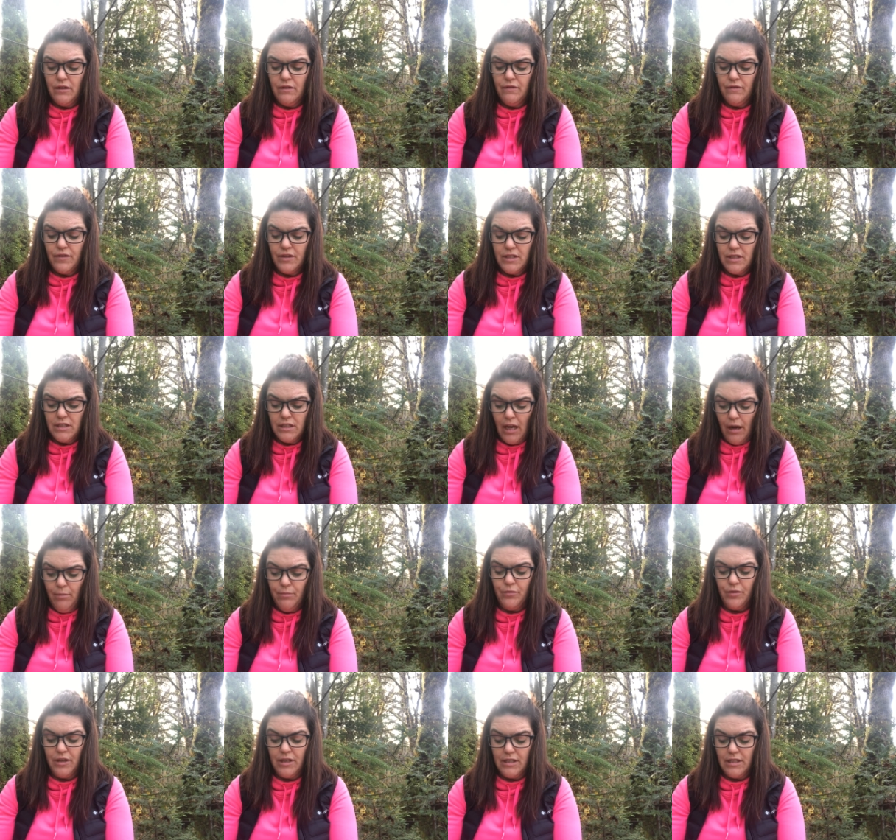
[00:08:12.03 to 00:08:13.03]
For
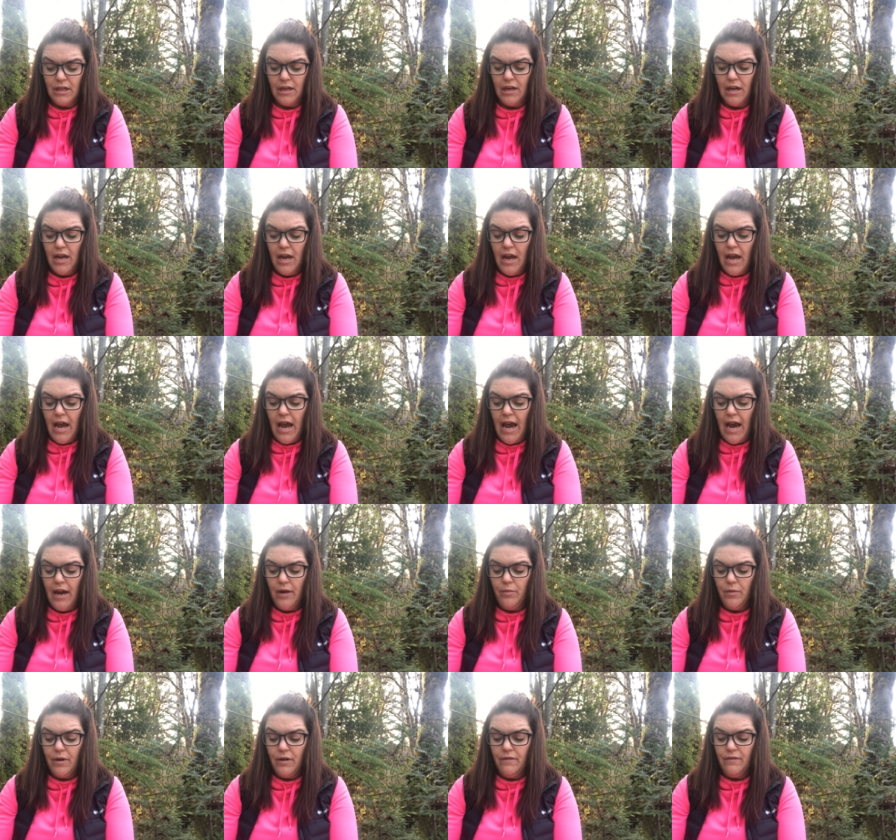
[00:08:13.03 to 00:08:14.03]
some reason,
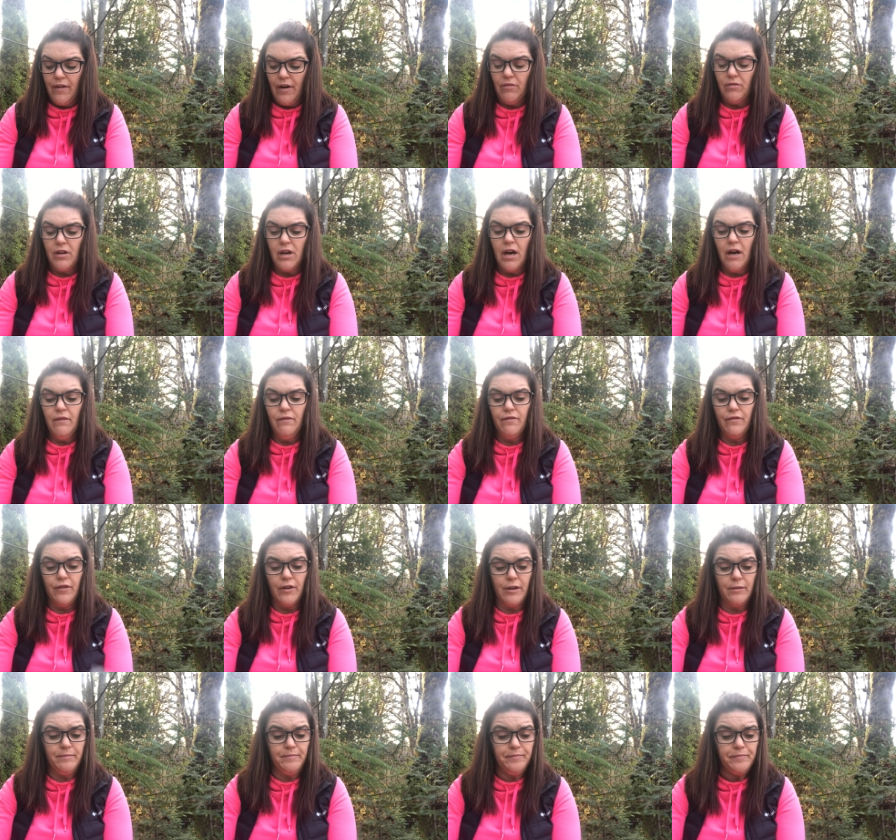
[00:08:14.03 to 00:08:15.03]
Edward found comfort